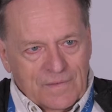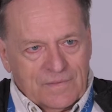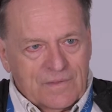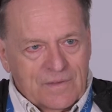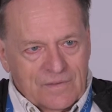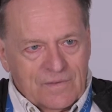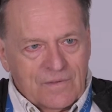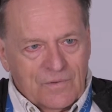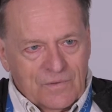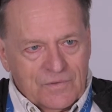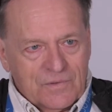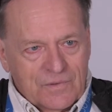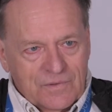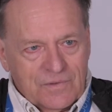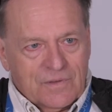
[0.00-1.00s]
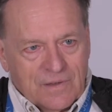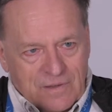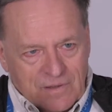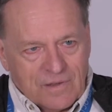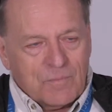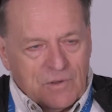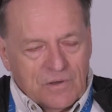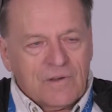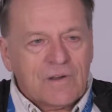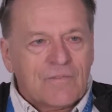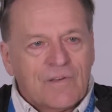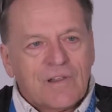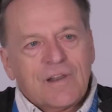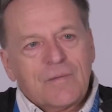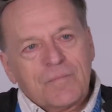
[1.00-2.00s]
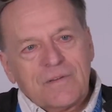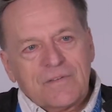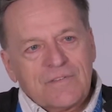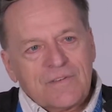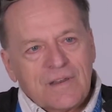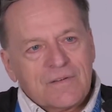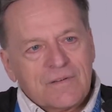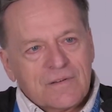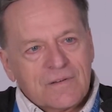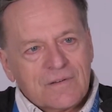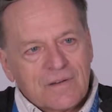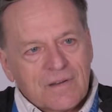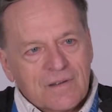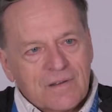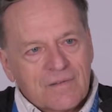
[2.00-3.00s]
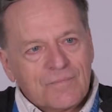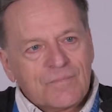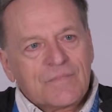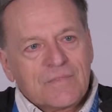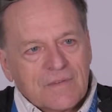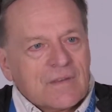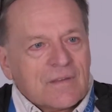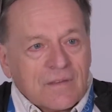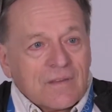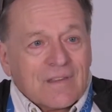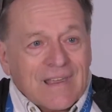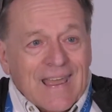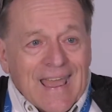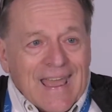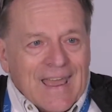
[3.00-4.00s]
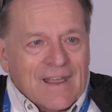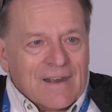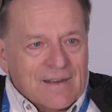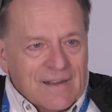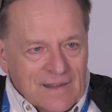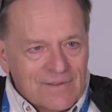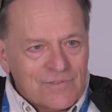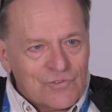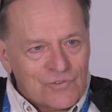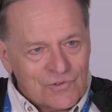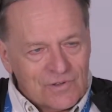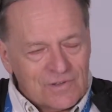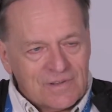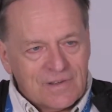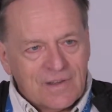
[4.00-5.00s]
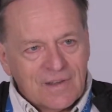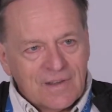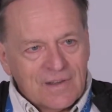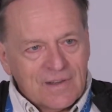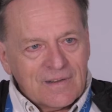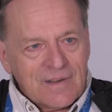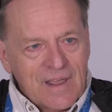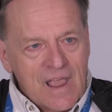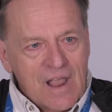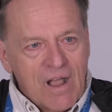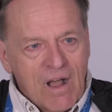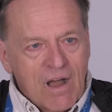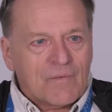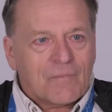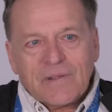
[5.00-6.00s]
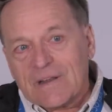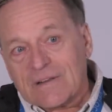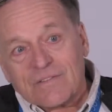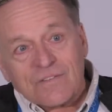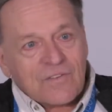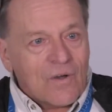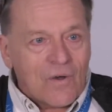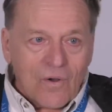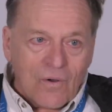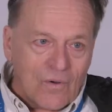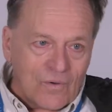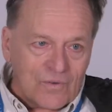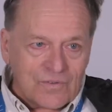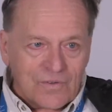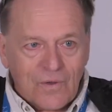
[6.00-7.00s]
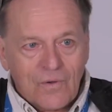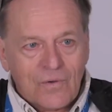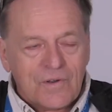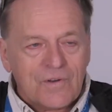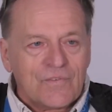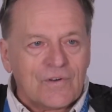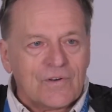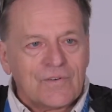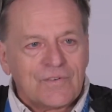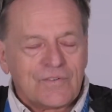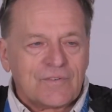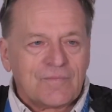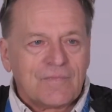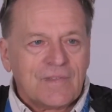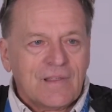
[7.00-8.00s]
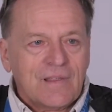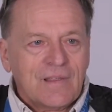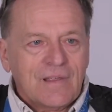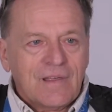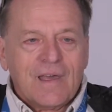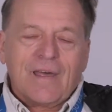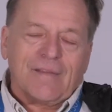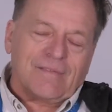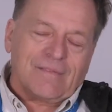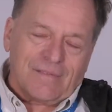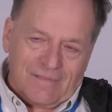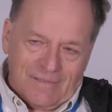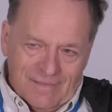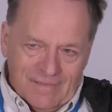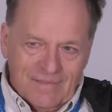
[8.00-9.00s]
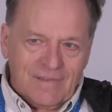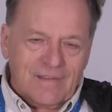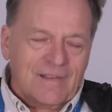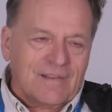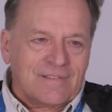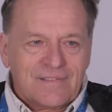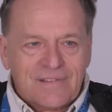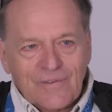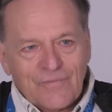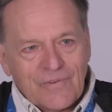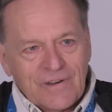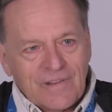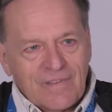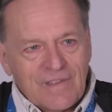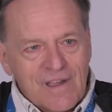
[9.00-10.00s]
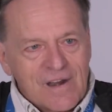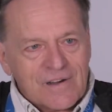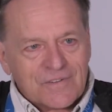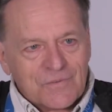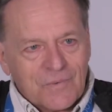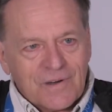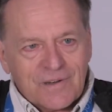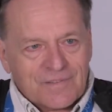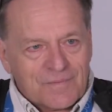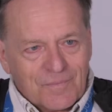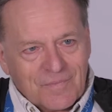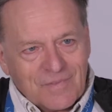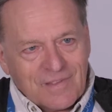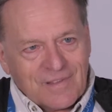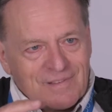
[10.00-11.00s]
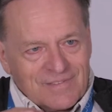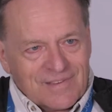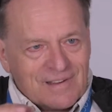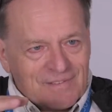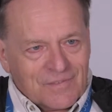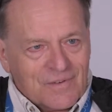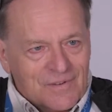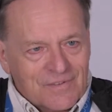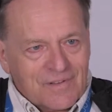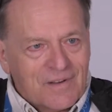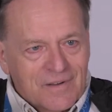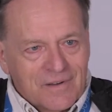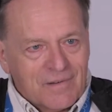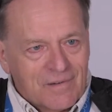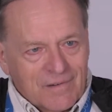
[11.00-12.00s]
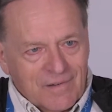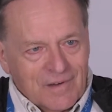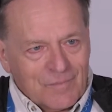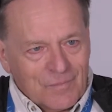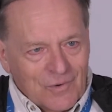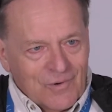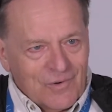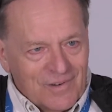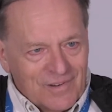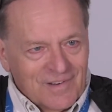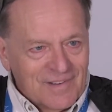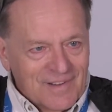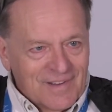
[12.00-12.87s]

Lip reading: that the Community Development Center can and should take on when it's so, so diverse. And it's different in the arts where the sector is clearer and more,